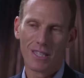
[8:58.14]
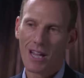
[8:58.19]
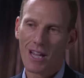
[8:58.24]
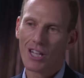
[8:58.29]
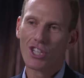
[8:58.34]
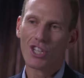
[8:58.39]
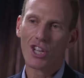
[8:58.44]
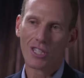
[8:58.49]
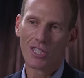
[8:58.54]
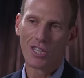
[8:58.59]

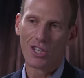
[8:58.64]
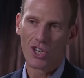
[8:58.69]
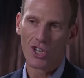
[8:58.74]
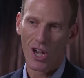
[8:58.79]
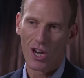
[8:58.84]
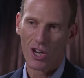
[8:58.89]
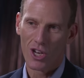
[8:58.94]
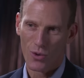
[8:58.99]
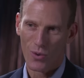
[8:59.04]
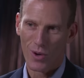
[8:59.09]
not just a
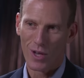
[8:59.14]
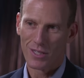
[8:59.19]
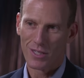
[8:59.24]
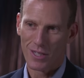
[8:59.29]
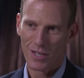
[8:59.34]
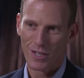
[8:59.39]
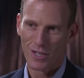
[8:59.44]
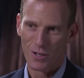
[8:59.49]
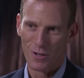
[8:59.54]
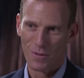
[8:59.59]
China-US
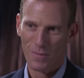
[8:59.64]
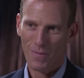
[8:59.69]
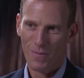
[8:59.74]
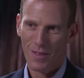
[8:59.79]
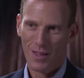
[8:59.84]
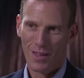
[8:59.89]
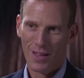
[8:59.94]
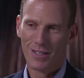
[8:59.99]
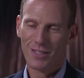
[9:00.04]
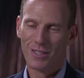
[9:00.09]
issue,
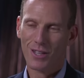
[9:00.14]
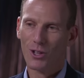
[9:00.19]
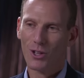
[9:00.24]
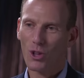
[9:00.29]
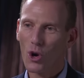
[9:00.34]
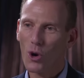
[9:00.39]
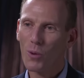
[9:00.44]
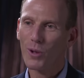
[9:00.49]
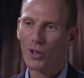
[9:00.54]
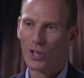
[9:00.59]
it's a
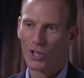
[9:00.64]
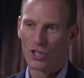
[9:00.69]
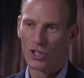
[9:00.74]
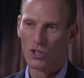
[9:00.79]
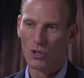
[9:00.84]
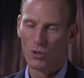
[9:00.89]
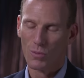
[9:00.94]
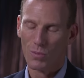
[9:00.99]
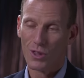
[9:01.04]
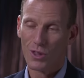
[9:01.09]
global
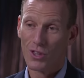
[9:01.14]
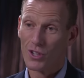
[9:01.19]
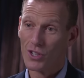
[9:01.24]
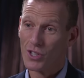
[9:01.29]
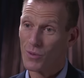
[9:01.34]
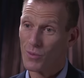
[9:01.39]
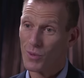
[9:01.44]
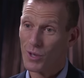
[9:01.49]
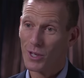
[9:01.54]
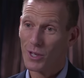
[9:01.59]
issue, but there's
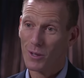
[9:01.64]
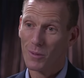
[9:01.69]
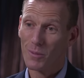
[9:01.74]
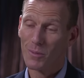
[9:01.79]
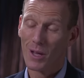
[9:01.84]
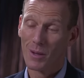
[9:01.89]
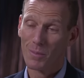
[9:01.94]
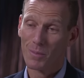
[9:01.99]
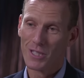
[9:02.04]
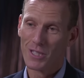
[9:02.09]
a real
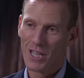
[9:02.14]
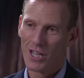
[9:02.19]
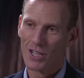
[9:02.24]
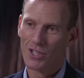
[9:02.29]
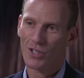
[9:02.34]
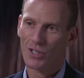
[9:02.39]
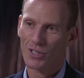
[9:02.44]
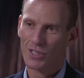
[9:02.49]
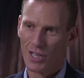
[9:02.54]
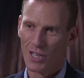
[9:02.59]

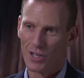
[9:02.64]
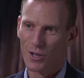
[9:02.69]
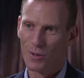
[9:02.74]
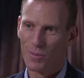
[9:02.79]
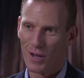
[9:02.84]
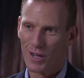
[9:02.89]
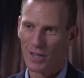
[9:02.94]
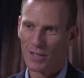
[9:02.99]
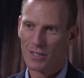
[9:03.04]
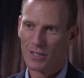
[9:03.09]
potential
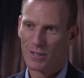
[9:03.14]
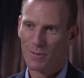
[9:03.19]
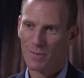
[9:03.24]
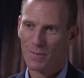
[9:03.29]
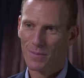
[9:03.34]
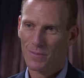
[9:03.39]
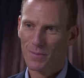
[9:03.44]
tinderbox.